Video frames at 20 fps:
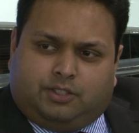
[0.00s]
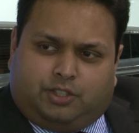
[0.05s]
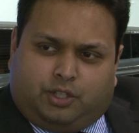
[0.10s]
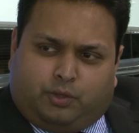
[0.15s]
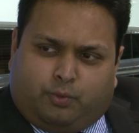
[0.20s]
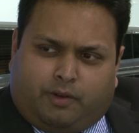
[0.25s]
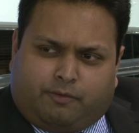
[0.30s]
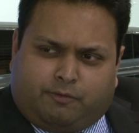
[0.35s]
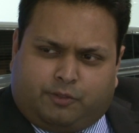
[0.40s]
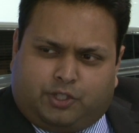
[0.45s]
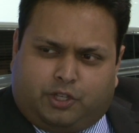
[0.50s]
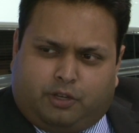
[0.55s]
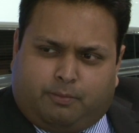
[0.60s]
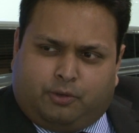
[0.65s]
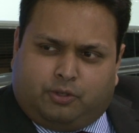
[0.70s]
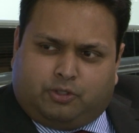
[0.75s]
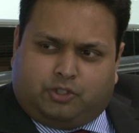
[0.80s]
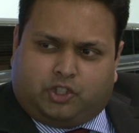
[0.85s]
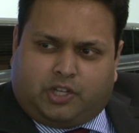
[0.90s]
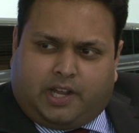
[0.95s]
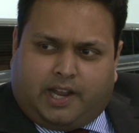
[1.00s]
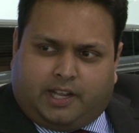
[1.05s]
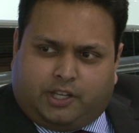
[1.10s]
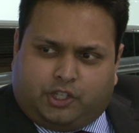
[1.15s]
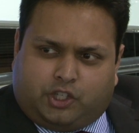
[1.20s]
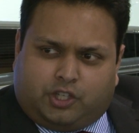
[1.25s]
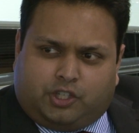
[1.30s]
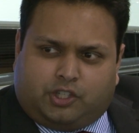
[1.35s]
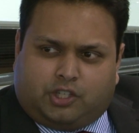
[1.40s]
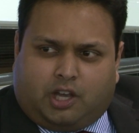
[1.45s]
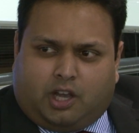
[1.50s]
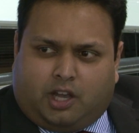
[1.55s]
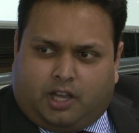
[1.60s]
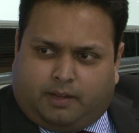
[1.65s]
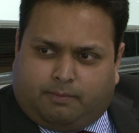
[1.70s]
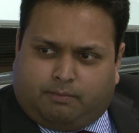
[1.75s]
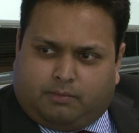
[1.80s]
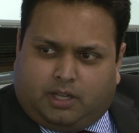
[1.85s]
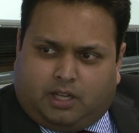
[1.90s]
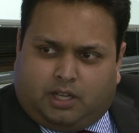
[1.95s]
So what was your most challenging
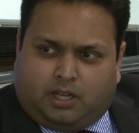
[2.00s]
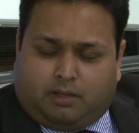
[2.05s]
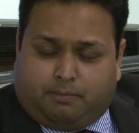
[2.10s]
time